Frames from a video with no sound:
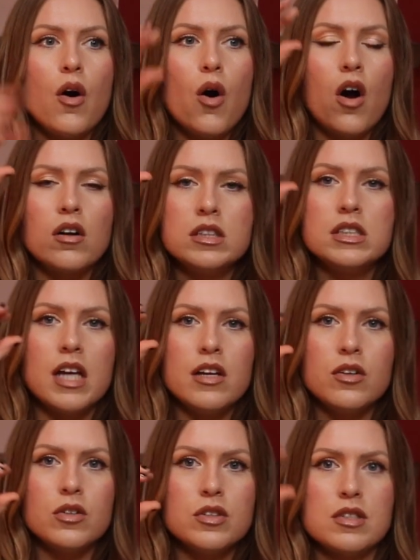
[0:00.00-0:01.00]
our
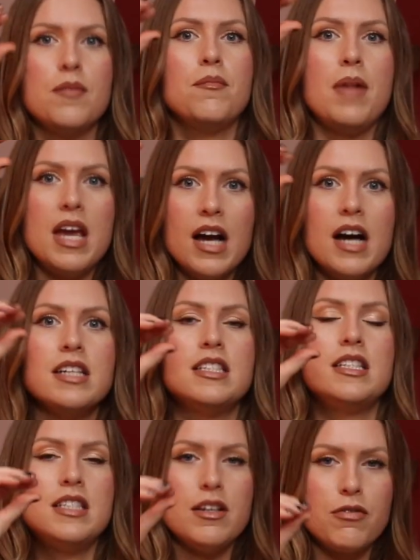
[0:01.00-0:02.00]
cycles make us
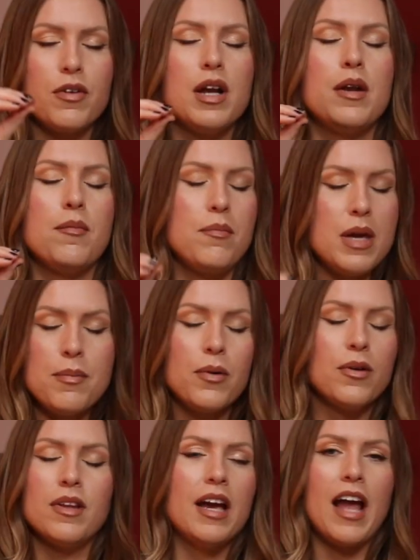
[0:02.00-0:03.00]
different
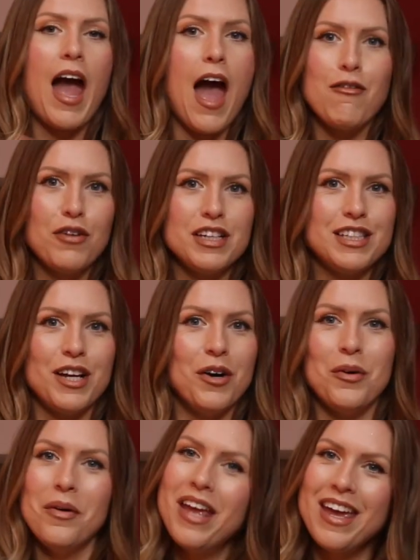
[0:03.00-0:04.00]
people like every
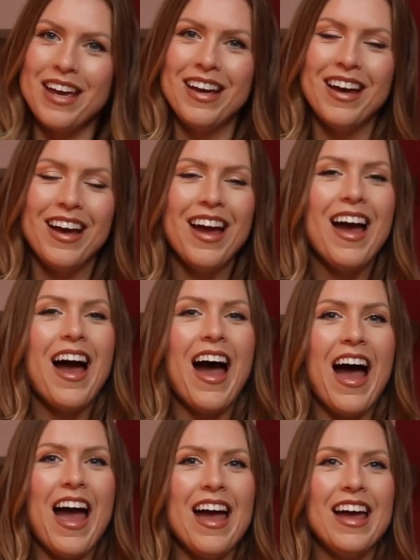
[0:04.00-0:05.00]
single week.
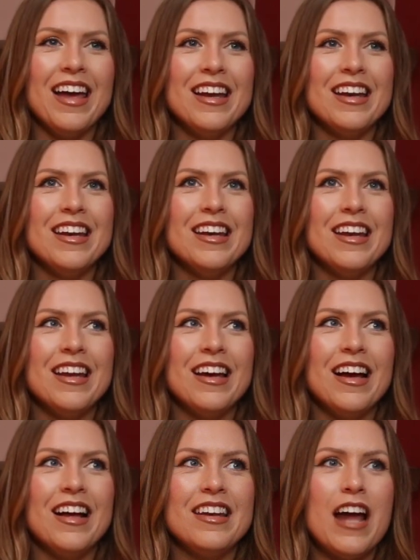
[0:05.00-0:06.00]
And
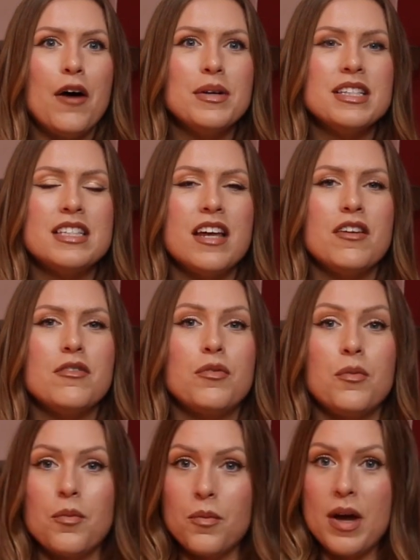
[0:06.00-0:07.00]
now instead of
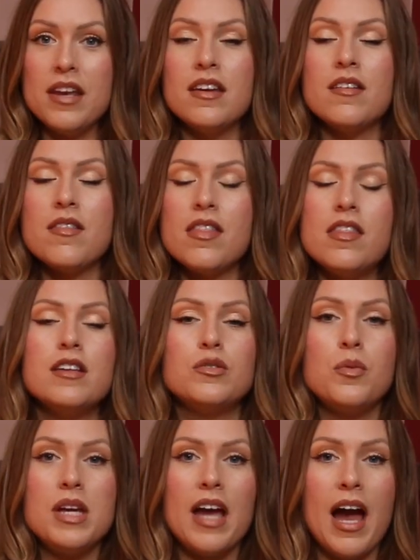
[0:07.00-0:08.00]
when this
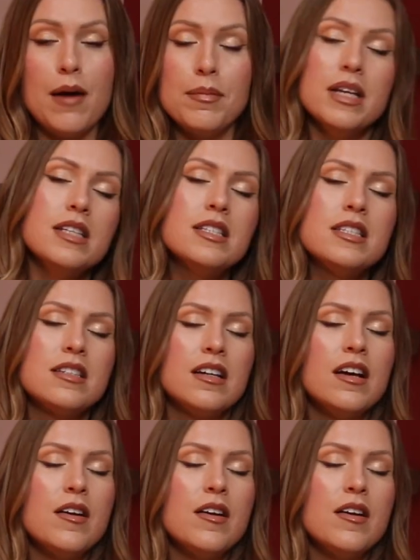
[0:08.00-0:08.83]
week happens,